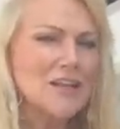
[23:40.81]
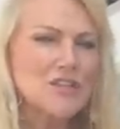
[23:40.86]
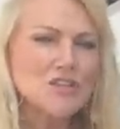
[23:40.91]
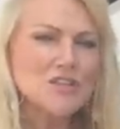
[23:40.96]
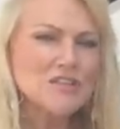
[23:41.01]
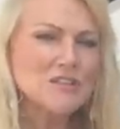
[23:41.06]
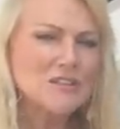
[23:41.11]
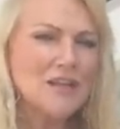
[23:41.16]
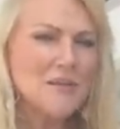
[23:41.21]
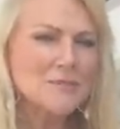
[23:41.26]

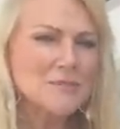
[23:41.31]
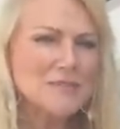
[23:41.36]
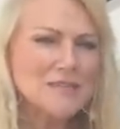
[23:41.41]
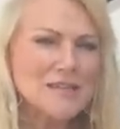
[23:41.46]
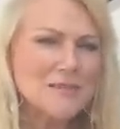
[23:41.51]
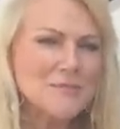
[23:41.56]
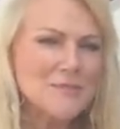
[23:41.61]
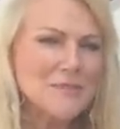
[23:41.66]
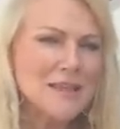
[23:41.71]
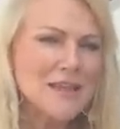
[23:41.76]
Just come
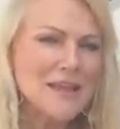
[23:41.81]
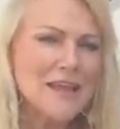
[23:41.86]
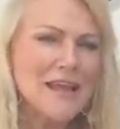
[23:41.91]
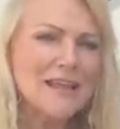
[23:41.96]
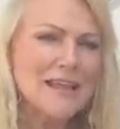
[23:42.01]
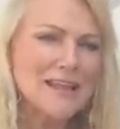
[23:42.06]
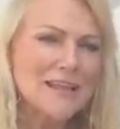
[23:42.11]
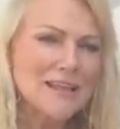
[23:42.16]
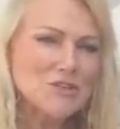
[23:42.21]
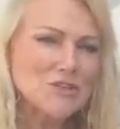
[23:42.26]
see me and I
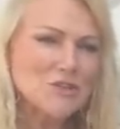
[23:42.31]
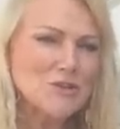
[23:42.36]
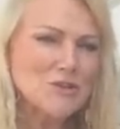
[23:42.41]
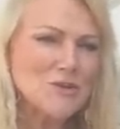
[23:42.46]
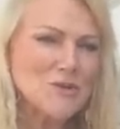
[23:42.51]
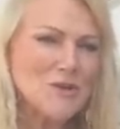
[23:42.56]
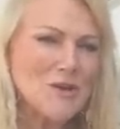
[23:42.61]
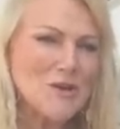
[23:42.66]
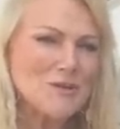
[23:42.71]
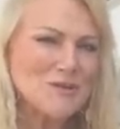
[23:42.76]
can get you a
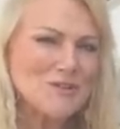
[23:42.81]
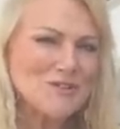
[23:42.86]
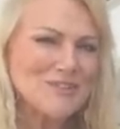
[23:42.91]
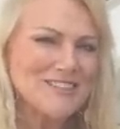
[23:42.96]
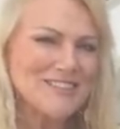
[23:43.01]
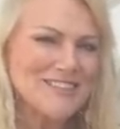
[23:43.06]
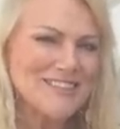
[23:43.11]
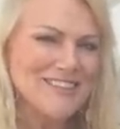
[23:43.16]
new coach.